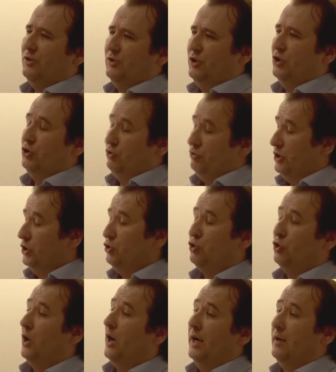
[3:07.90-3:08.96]
just
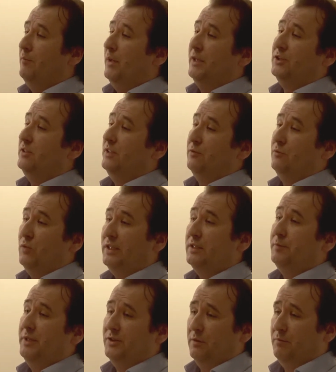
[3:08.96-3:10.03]
trying a bunch of different
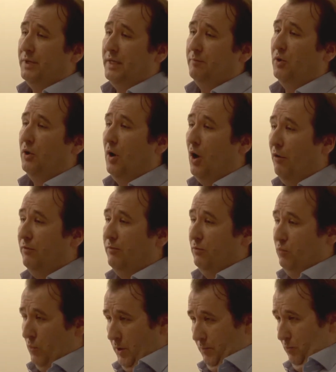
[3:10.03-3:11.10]
recipes on people of
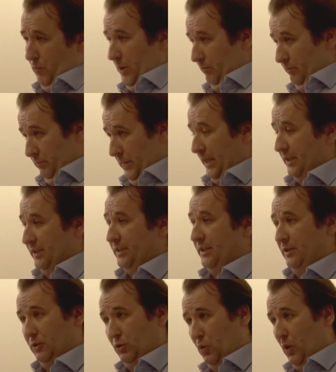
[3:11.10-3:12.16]
what they
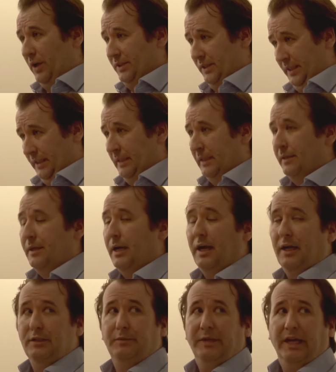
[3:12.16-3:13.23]
considered quality
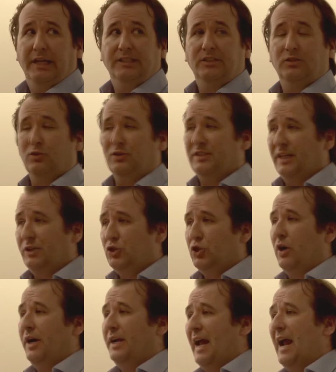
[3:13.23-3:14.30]
spaghetti sauce, they
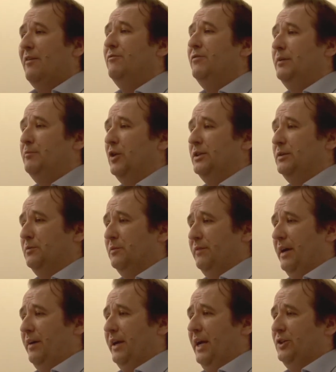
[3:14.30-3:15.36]
tried every possible
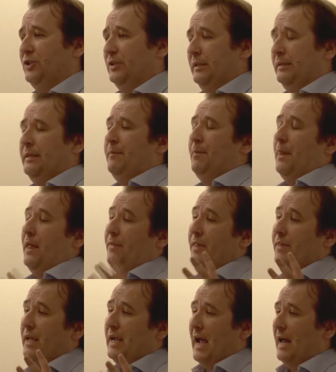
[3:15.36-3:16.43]
variation. And
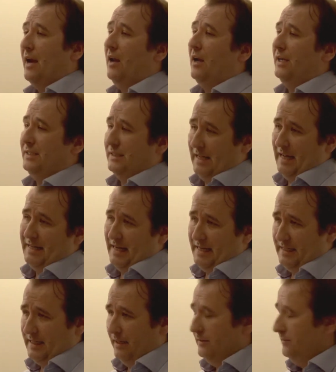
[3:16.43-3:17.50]
then they analyzed that
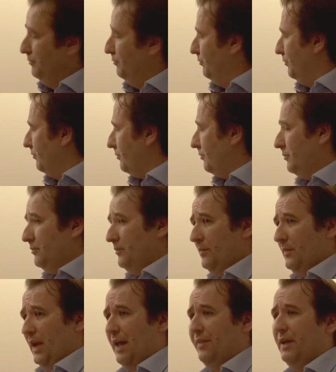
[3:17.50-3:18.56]
data.
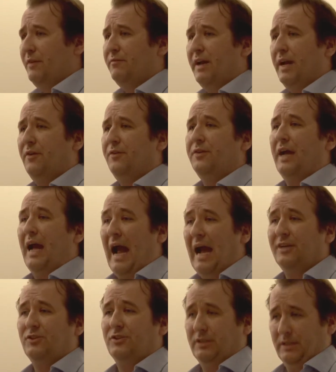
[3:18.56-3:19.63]
And they found that
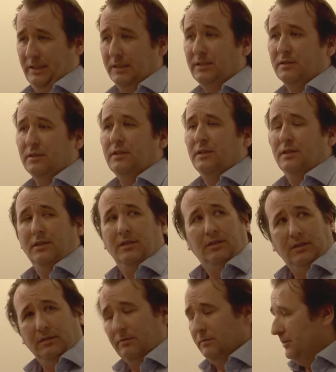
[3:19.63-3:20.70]
actually,
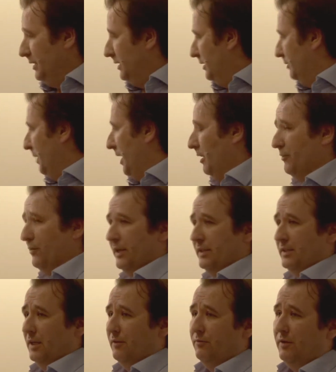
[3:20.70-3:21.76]
this is
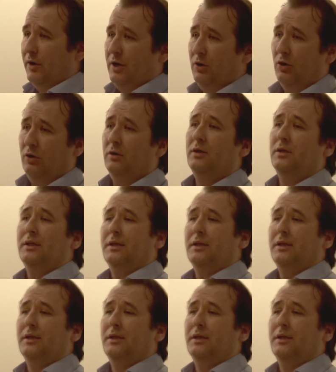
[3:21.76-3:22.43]
paraphrasing a very long,